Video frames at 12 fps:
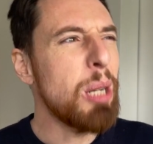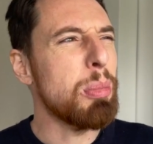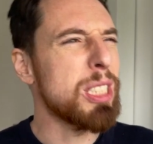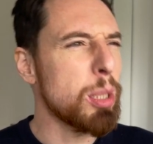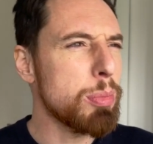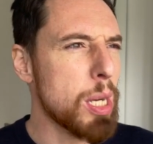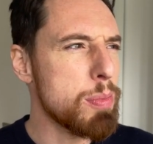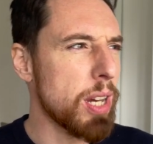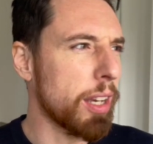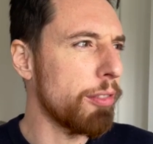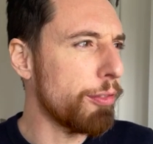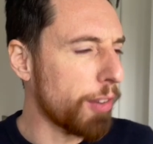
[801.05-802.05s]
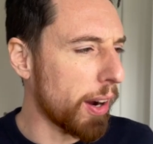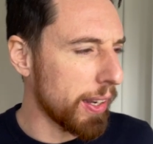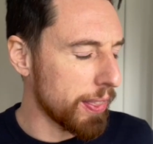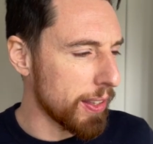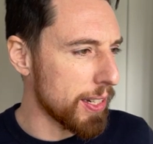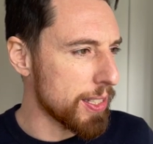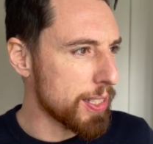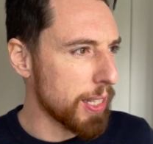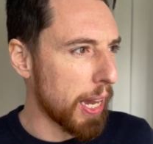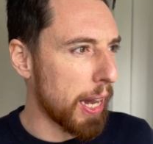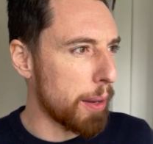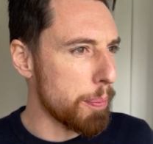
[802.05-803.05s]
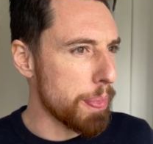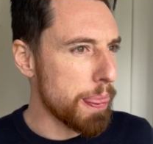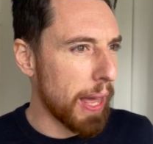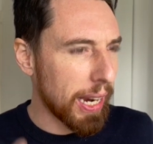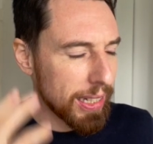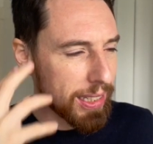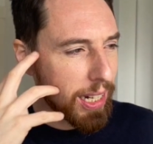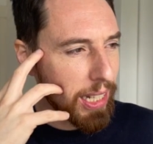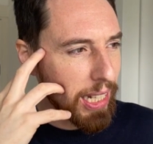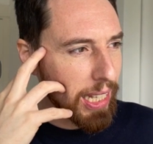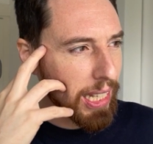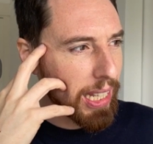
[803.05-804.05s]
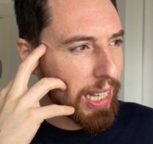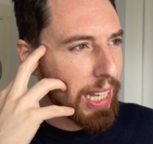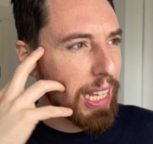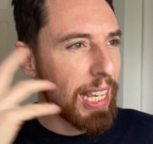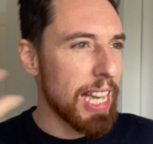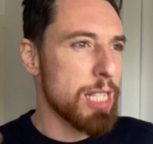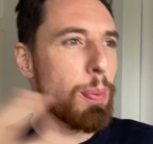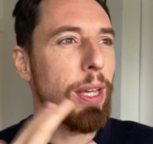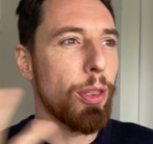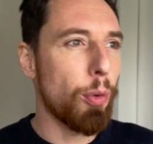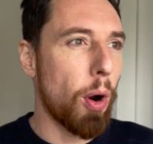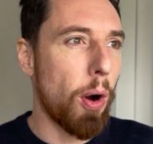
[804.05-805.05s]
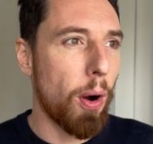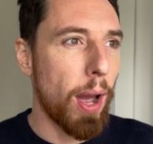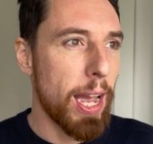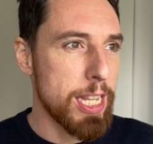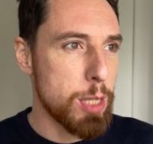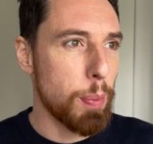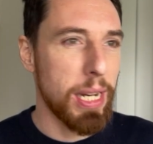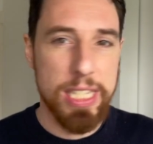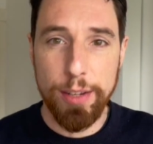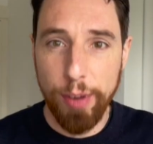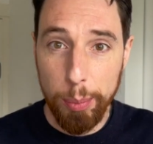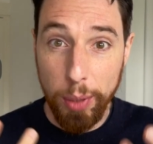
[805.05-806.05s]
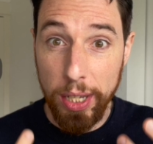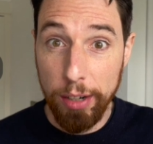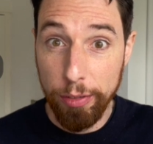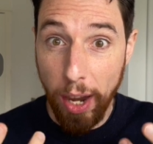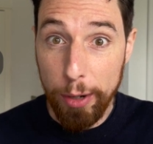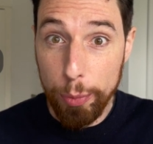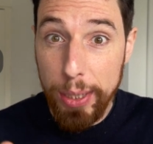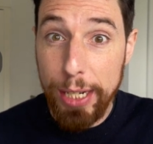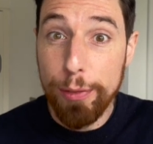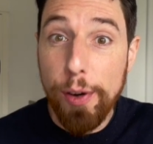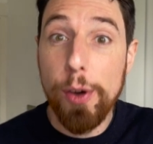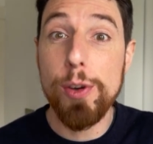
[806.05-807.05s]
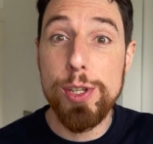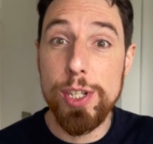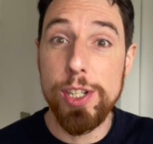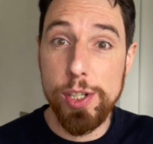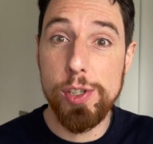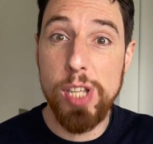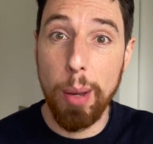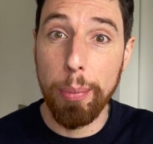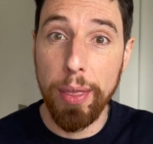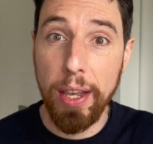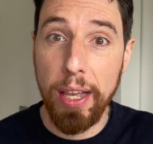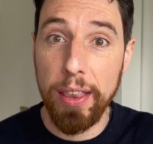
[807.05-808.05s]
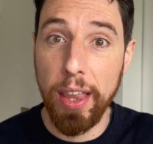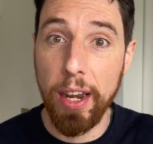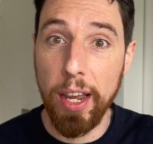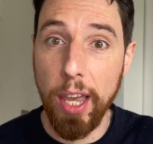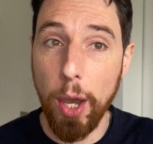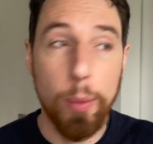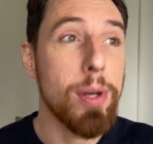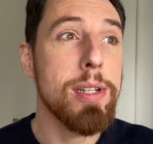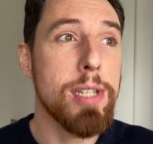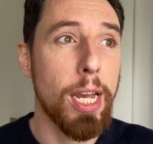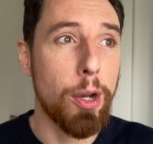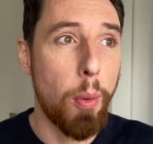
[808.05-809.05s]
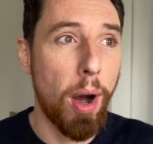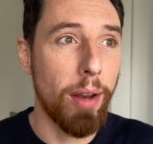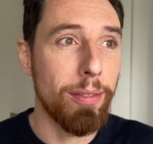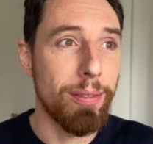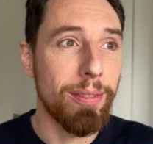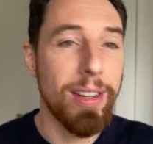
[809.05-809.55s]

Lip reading: But sometimes I can find that that kind of gets me in the wrong headspace if I'm kind of like really focused to do something and then I go take one.